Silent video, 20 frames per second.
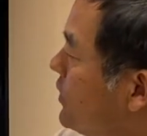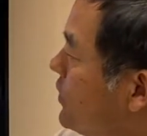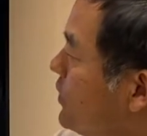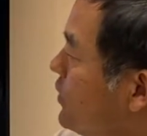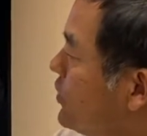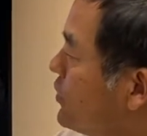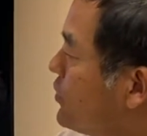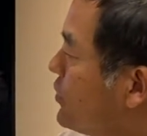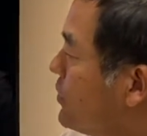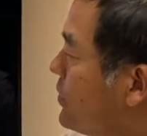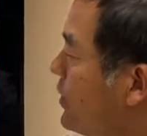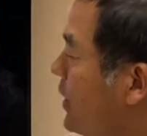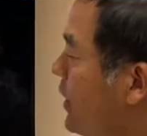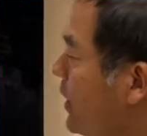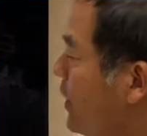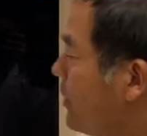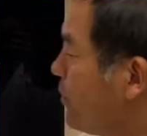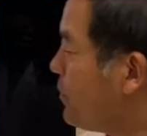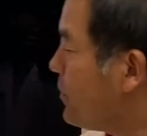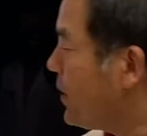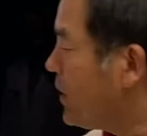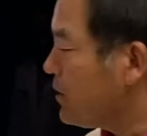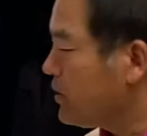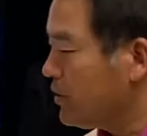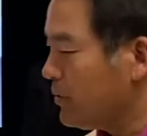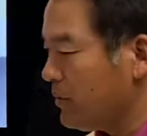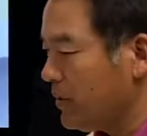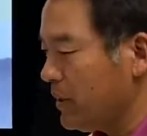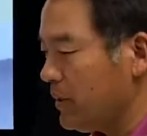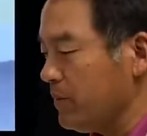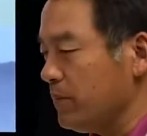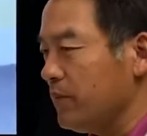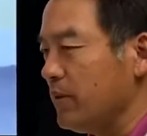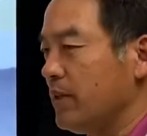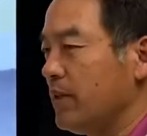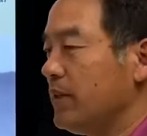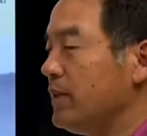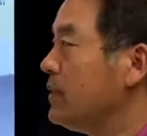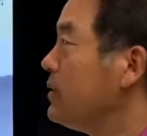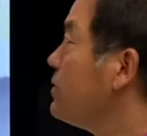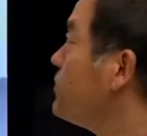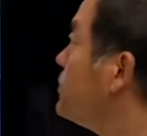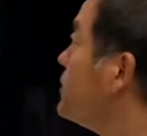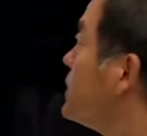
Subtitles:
So acupuncture treatment, when we